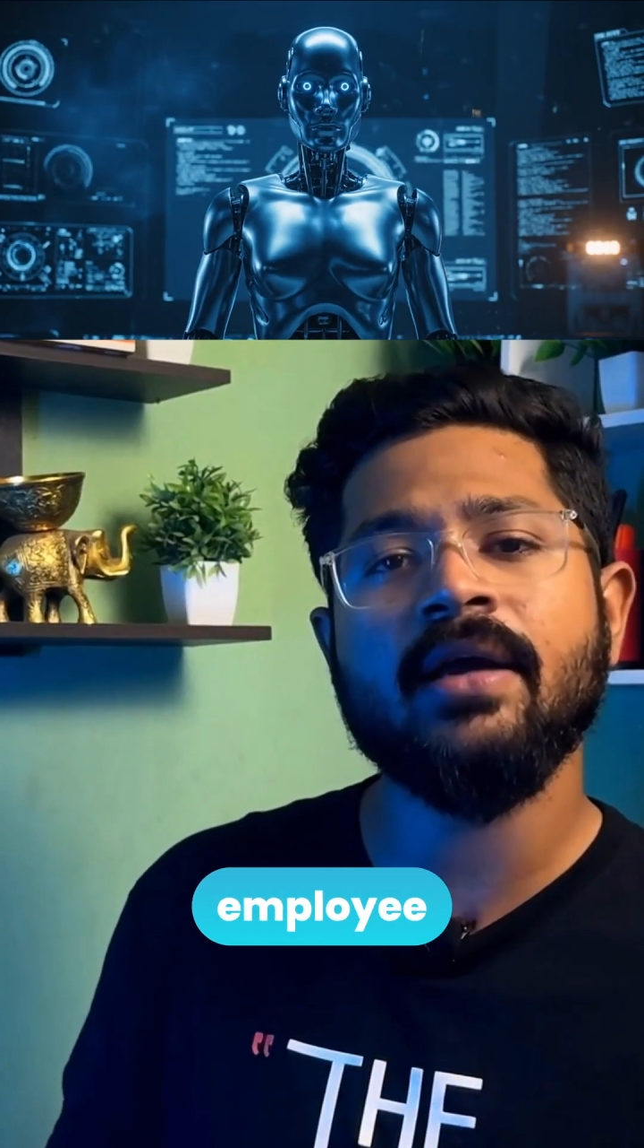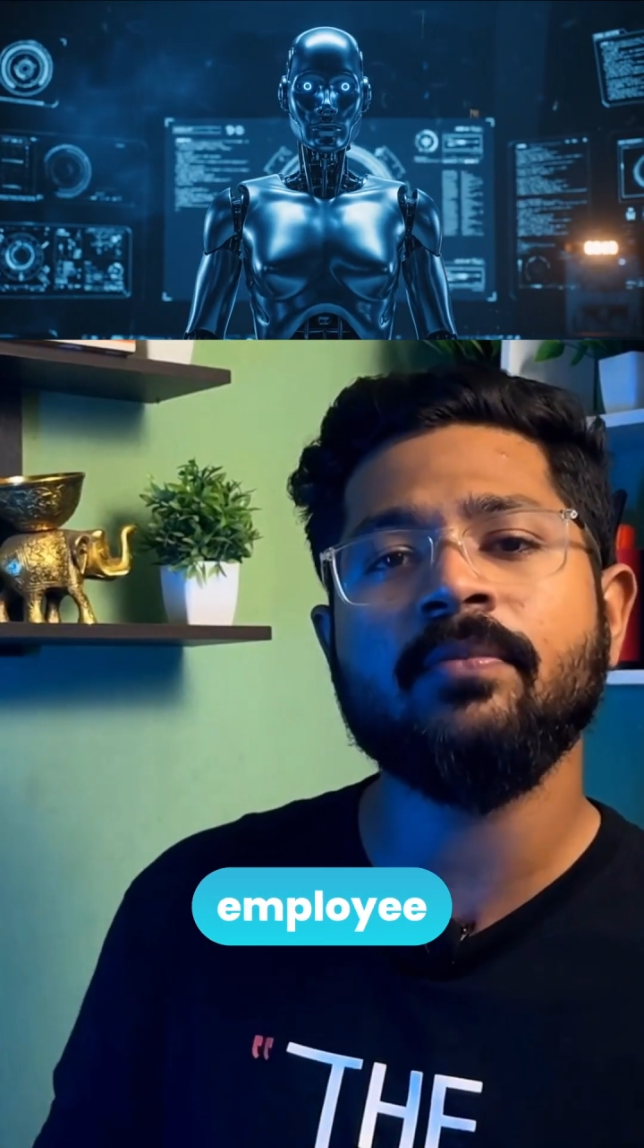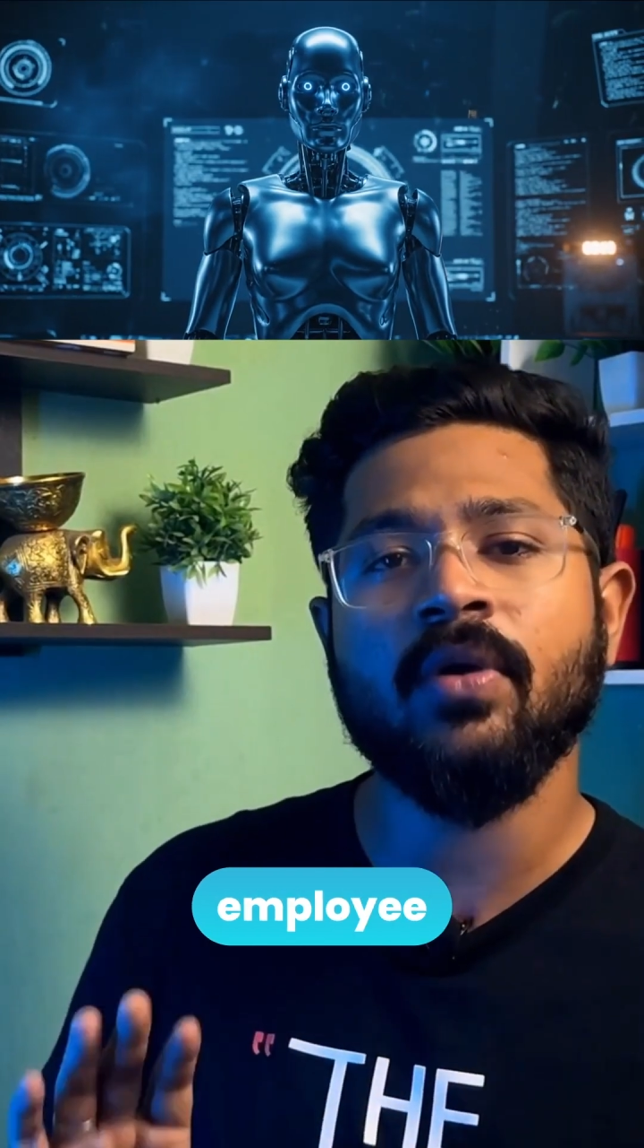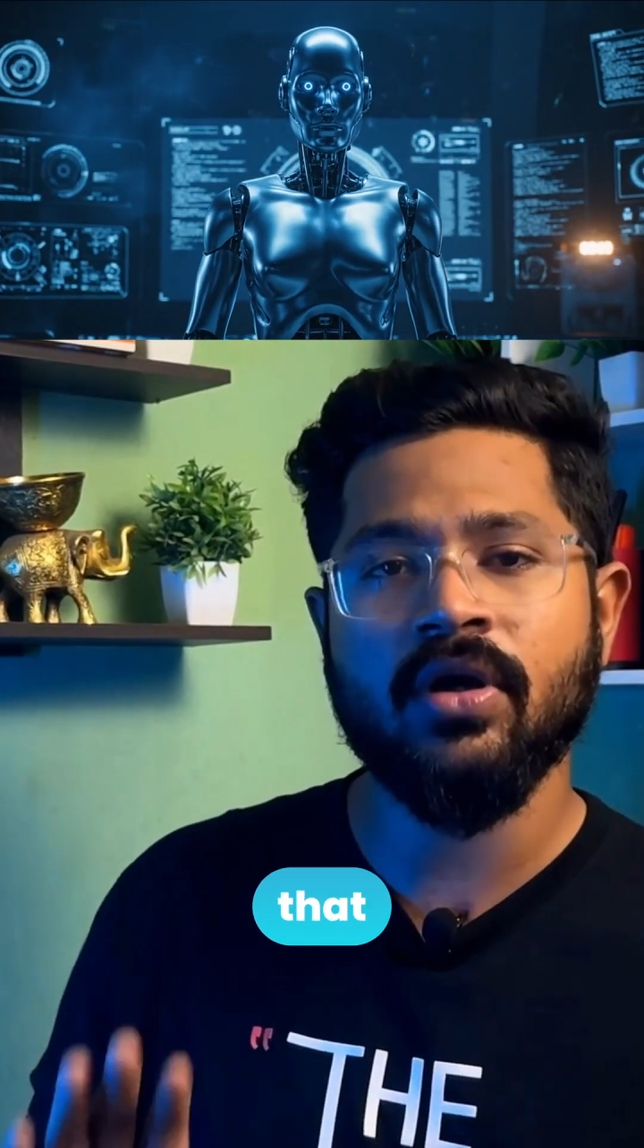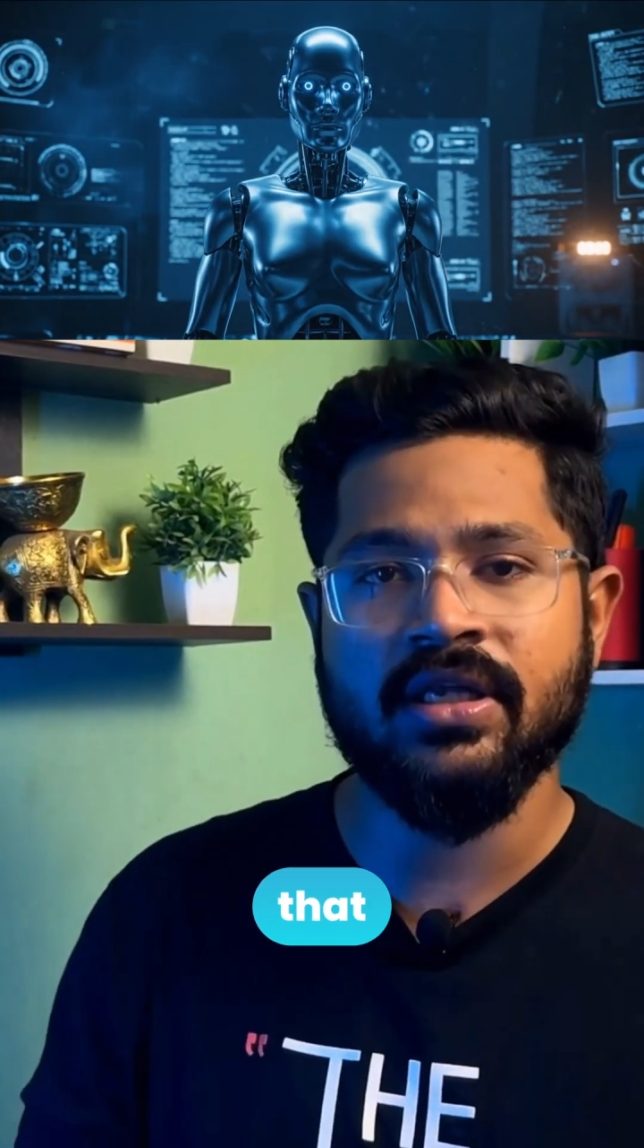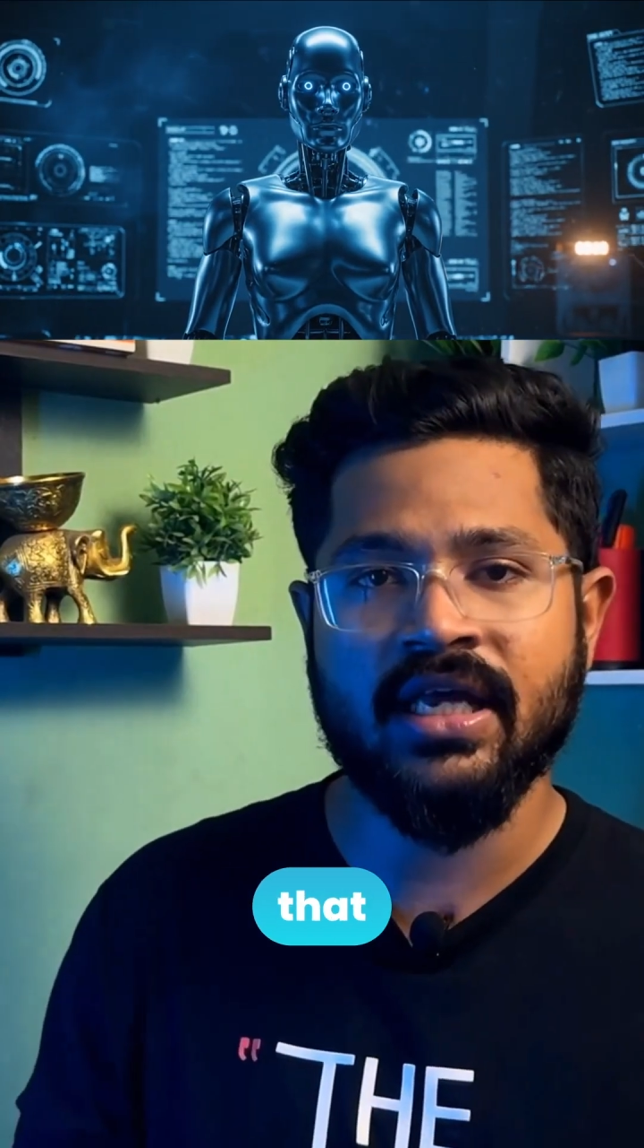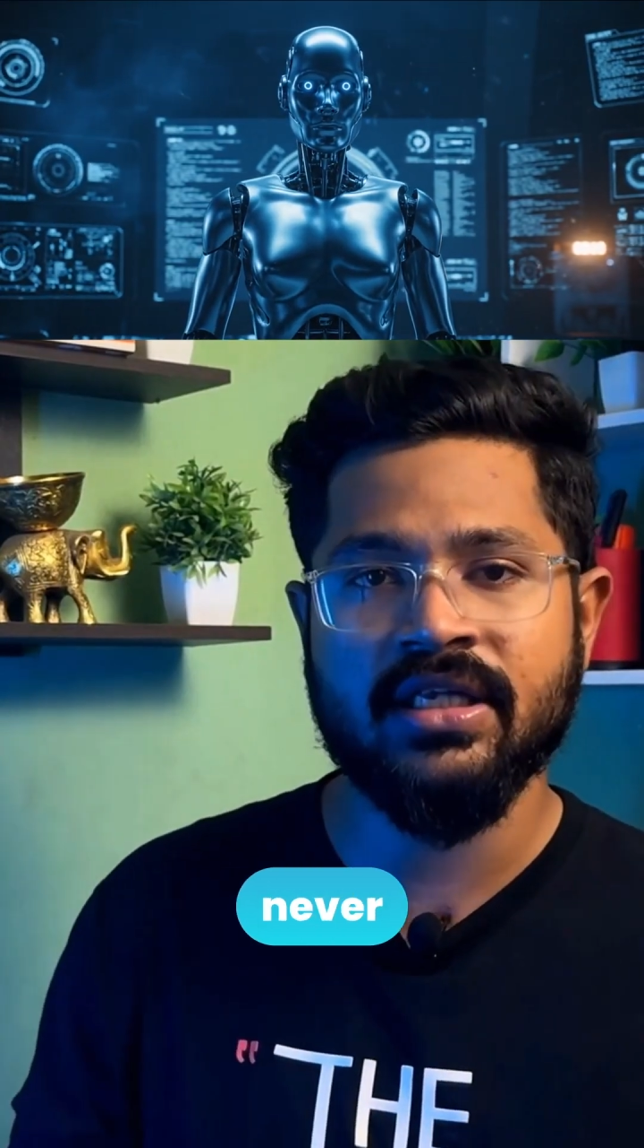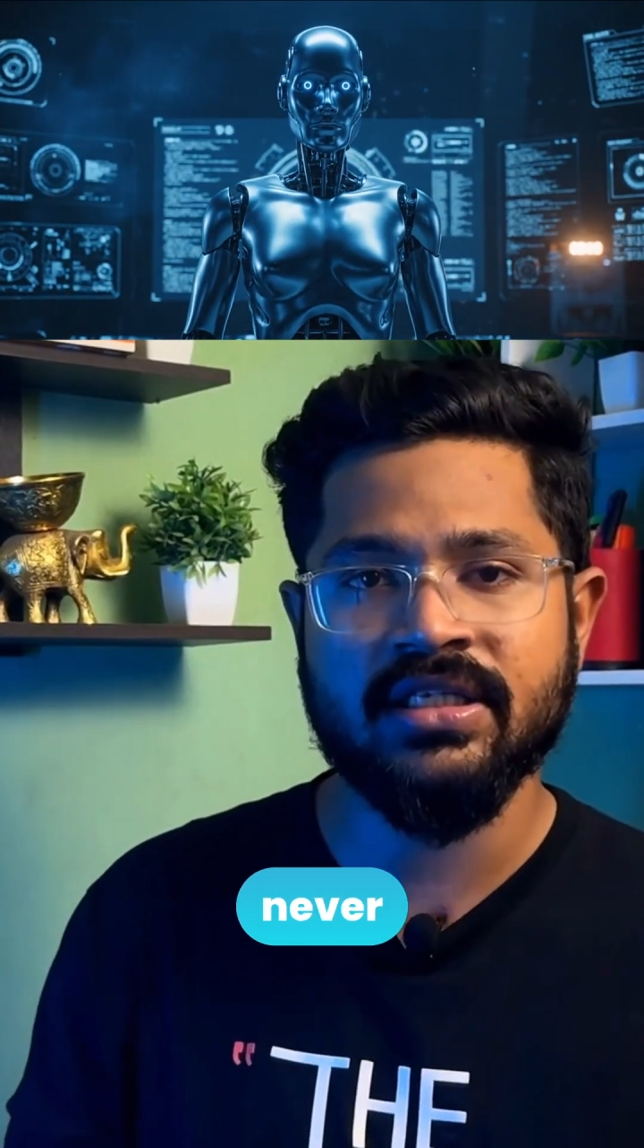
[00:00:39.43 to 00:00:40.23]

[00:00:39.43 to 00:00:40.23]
employee that